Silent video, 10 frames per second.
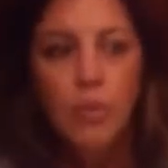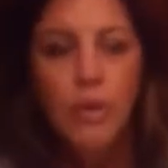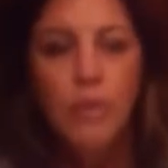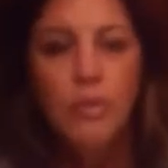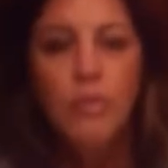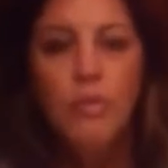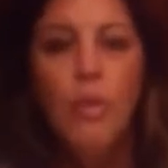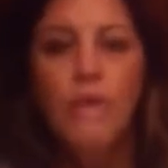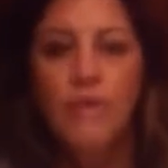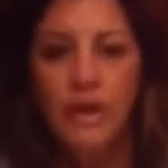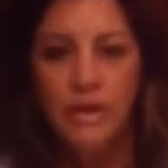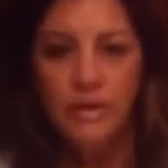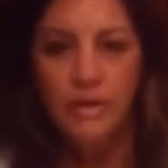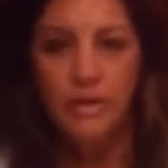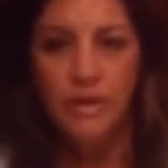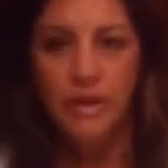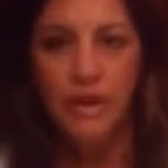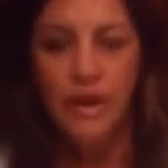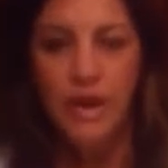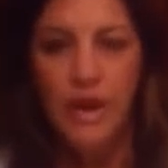And it was more of
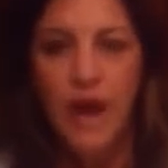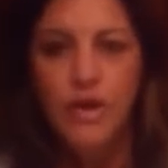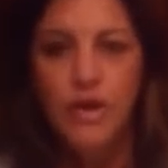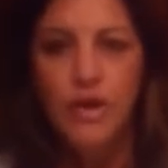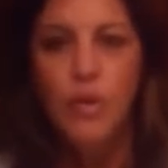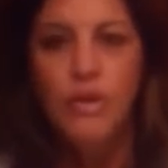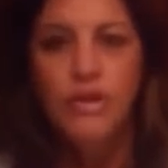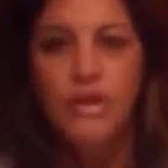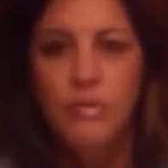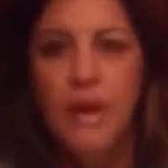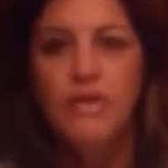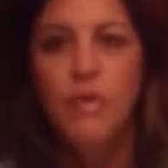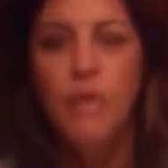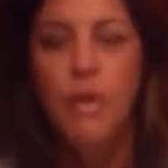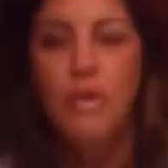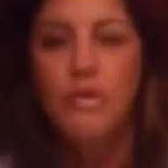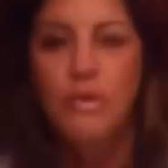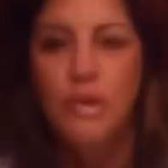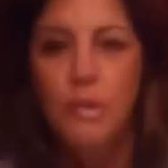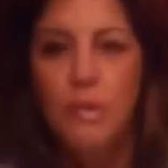I knew what to expect, so I
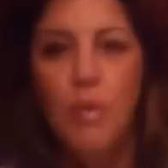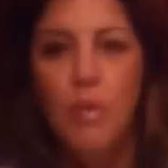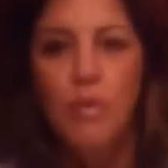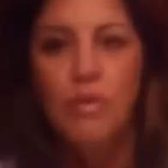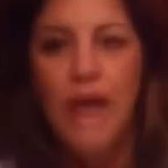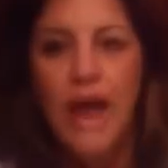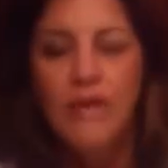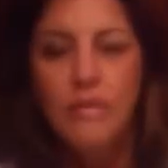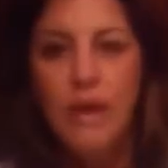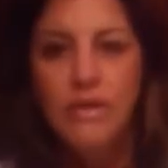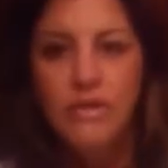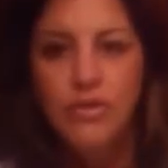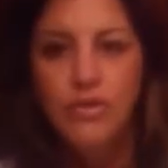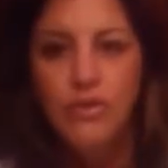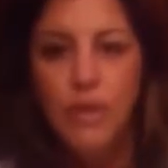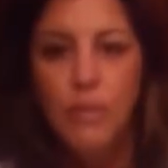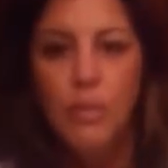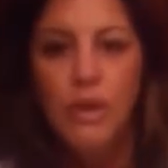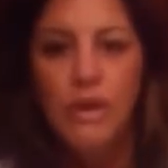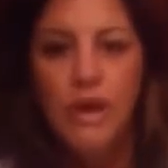was a little bit more relaxed about this
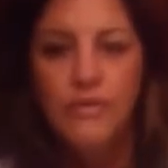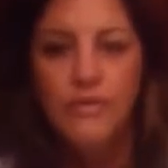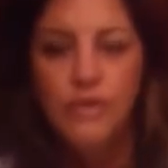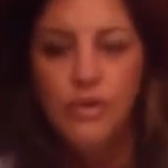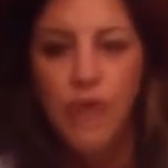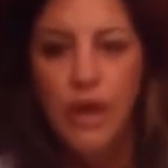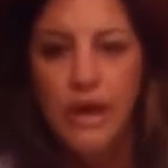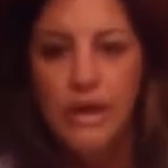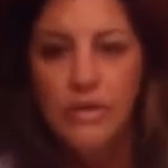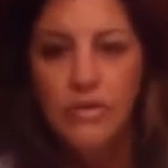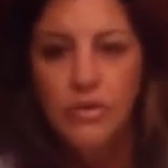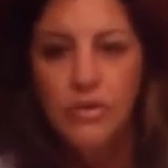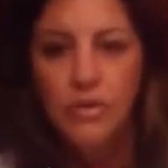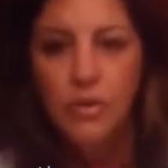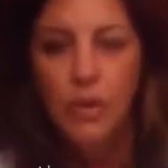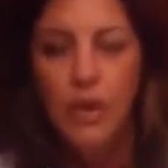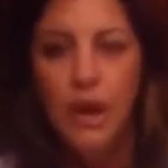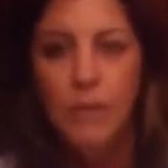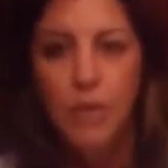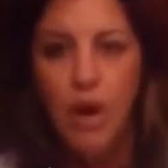trip. I flew right
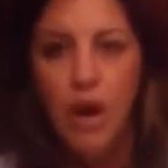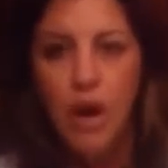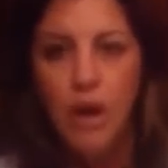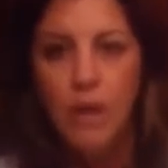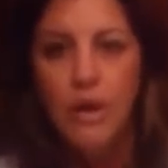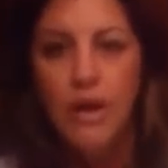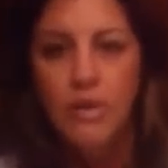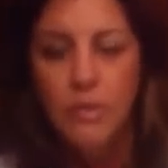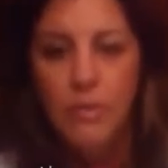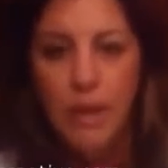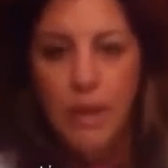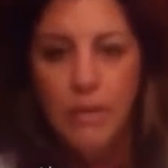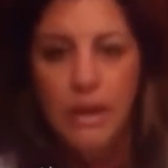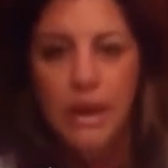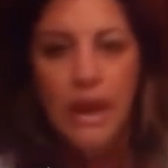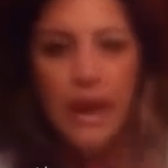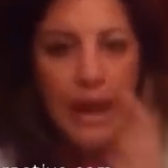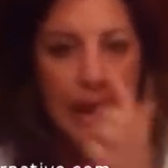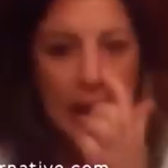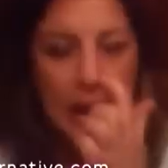into Prague, and my husband met me,
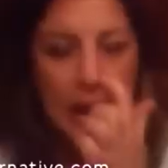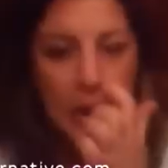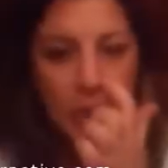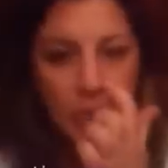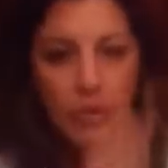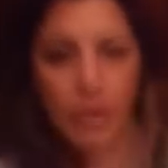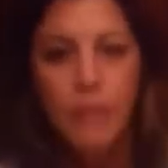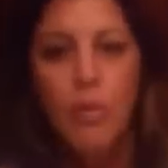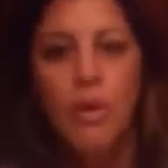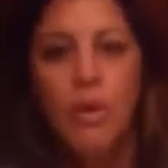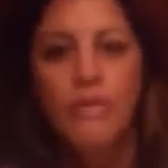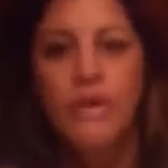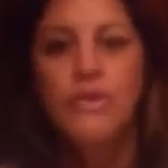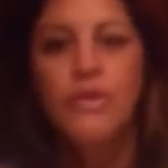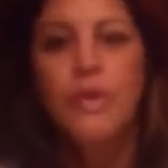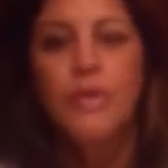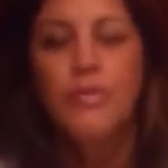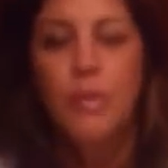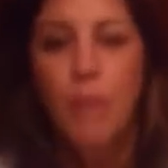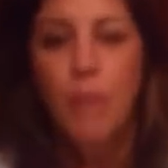and it was really more of a
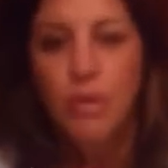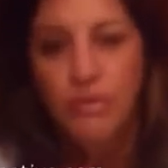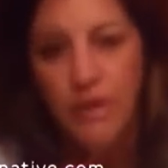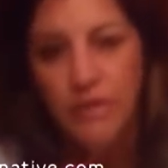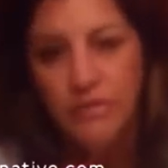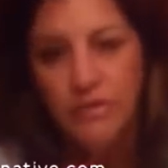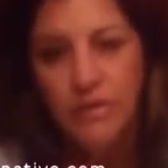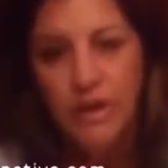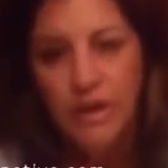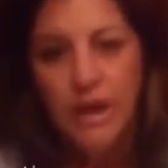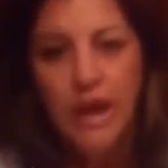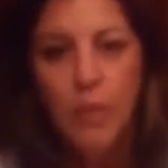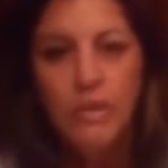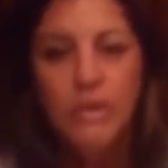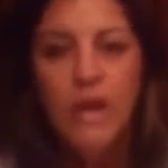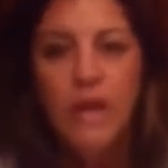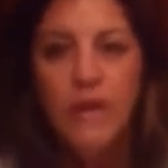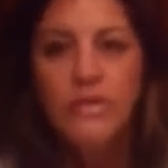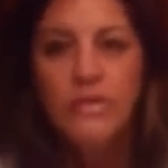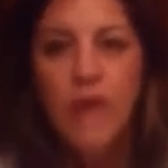trip for both of us. And we did a
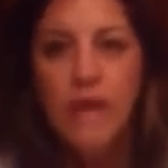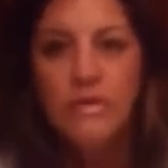lot of